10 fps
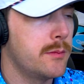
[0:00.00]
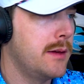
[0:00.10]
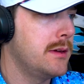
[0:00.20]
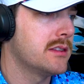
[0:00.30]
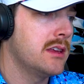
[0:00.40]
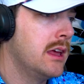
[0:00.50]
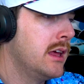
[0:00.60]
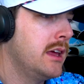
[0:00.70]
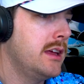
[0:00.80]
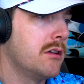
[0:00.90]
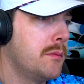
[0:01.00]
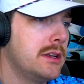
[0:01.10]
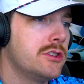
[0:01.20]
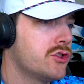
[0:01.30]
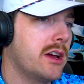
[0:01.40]
maybe it's you know a bit
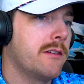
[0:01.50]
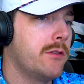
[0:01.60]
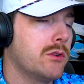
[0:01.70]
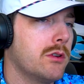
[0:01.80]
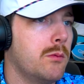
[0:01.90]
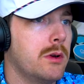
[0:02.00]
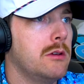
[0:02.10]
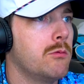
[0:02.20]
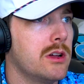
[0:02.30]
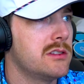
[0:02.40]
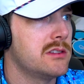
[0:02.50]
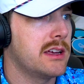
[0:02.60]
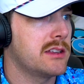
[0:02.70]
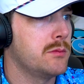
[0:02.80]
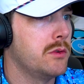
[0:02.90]
of just trying to figure out what he wants his
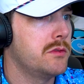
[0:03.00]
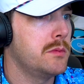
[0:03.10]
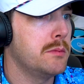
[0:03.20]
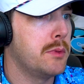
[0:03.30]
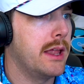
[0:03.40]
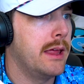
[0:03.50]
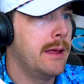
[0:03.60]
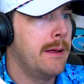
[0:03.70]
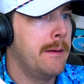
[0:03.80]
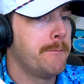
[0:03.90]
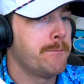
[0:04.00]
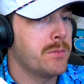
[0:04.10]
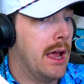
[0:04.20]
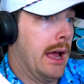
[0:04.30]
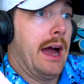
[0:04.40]
next move to be but
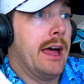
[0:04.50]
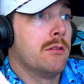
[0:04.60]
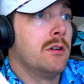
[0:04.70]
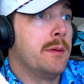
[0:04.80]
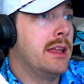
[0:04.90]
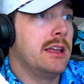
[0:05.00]
I don't know, man.